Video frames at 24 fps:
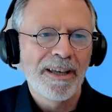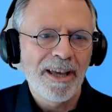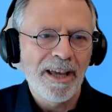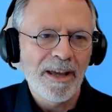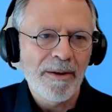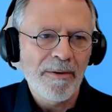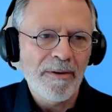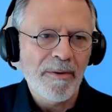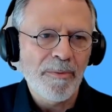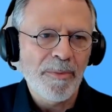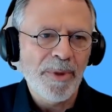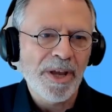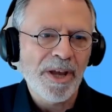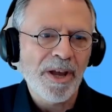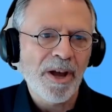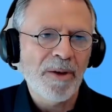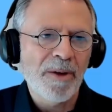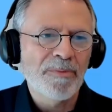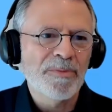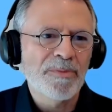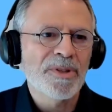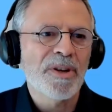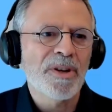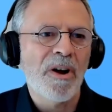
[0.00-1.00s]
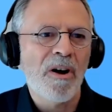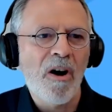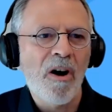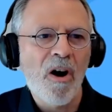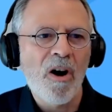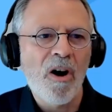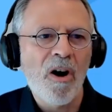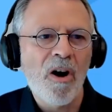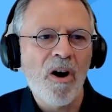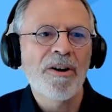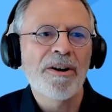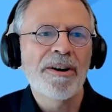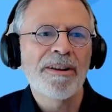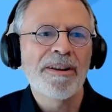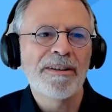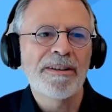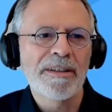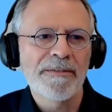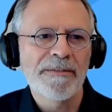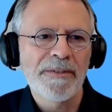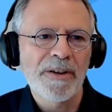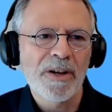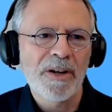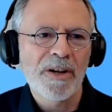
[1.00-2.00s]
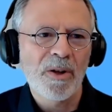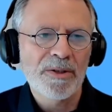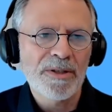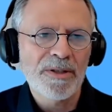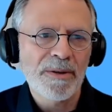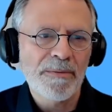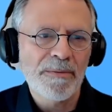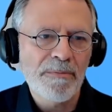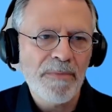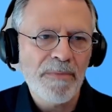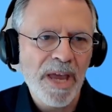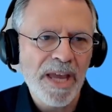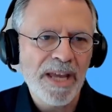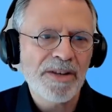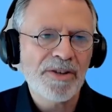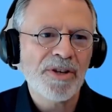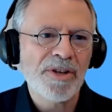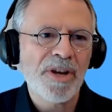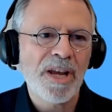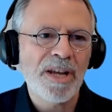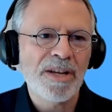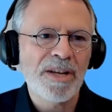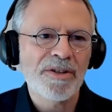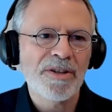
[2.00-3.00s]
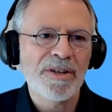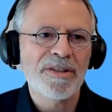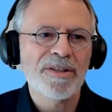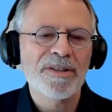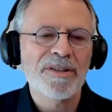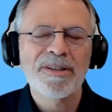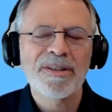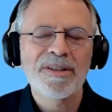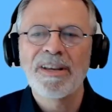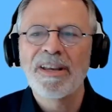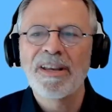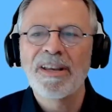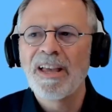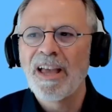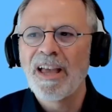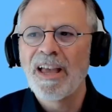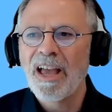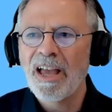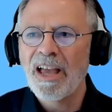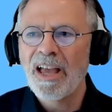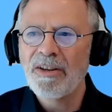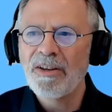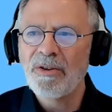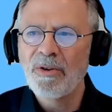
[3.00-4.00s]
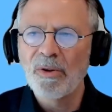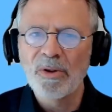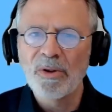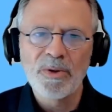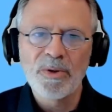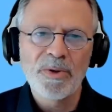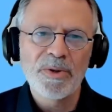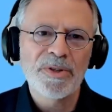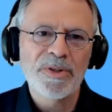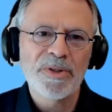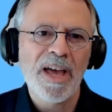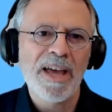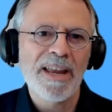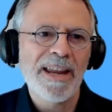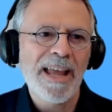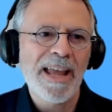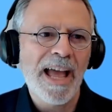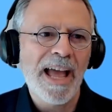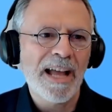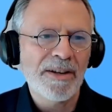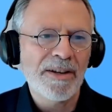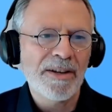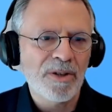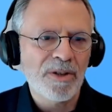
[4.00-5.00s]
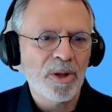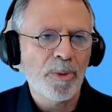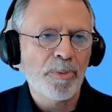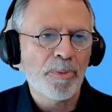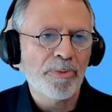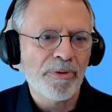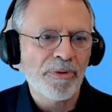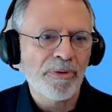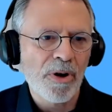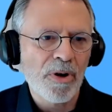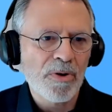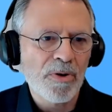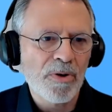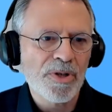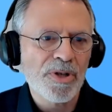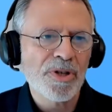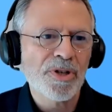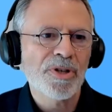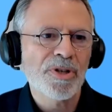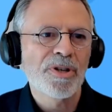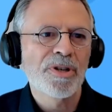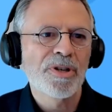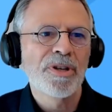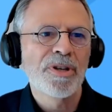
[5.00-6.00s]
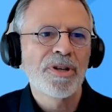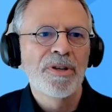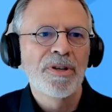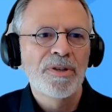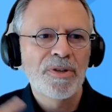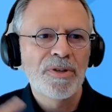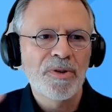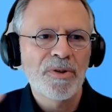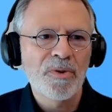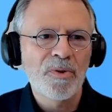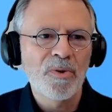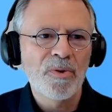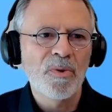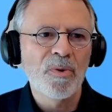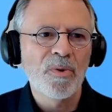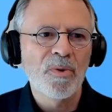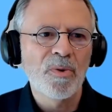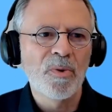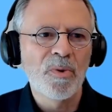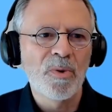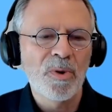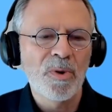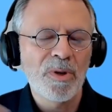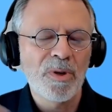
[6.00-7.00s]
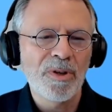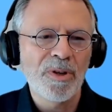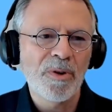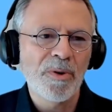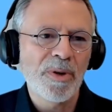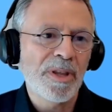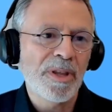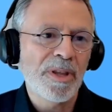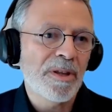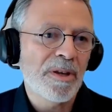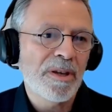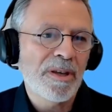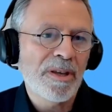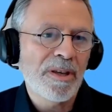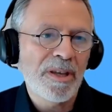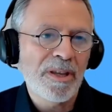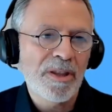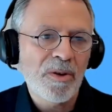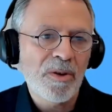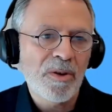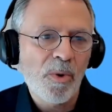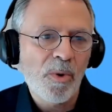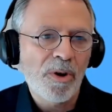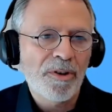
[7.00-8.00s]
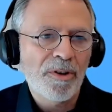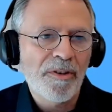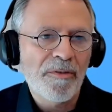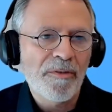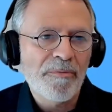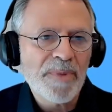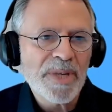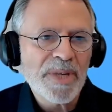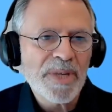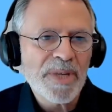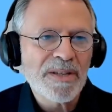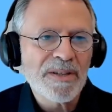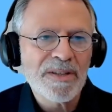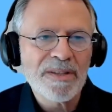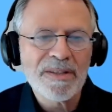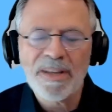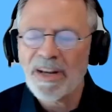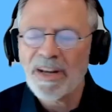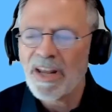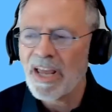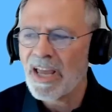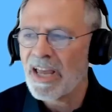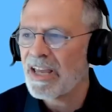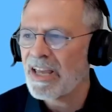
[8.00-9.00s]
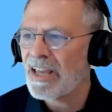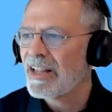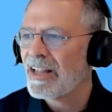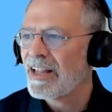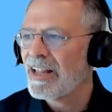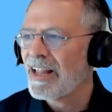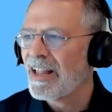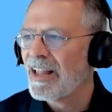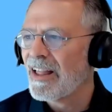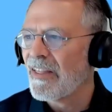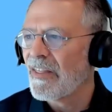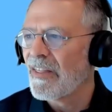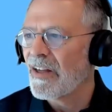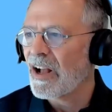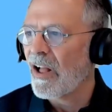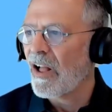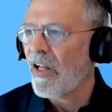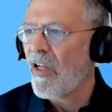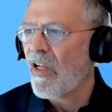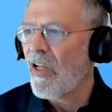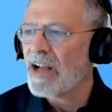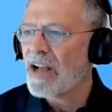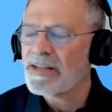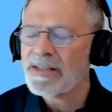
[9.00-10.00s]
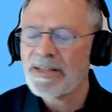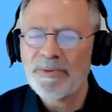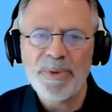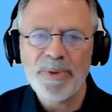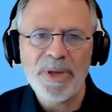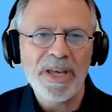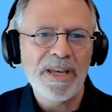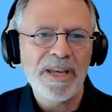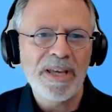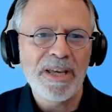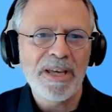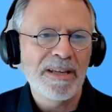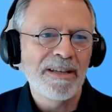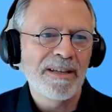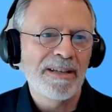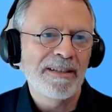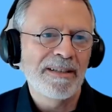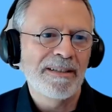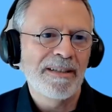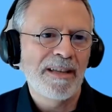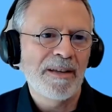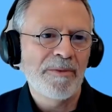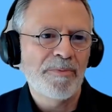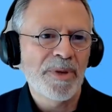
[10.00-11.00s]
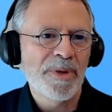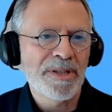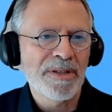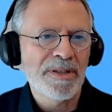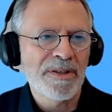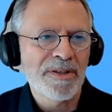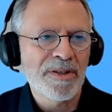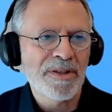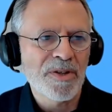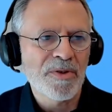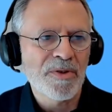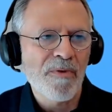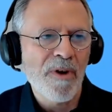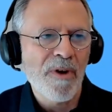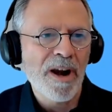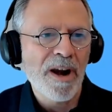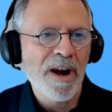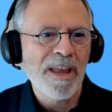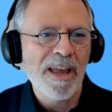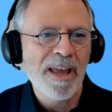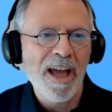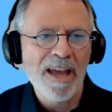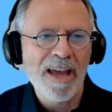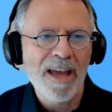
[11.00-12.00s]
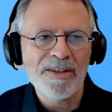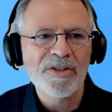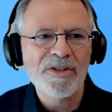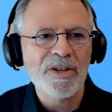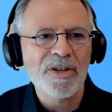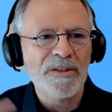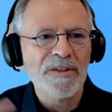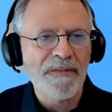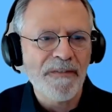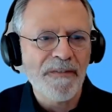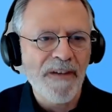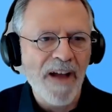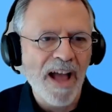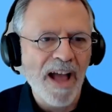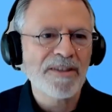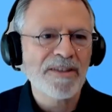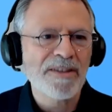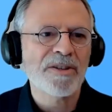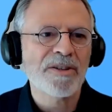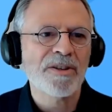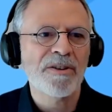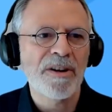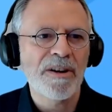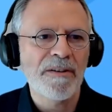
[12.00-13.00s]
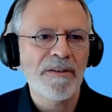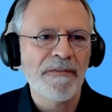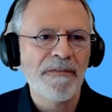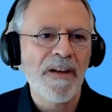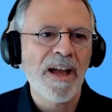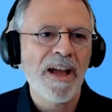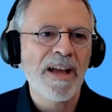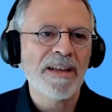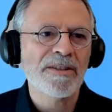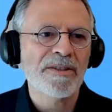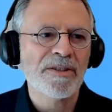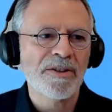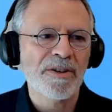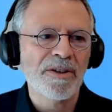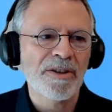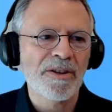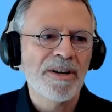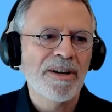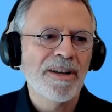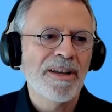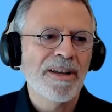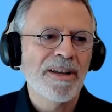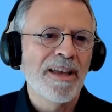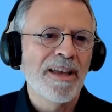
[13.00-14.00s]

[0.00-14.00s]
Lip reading: it becomes hard and difficult to make changes, and you lose that agile approach to, in the world of business today, the clock speed that business is running at is just faster and faster.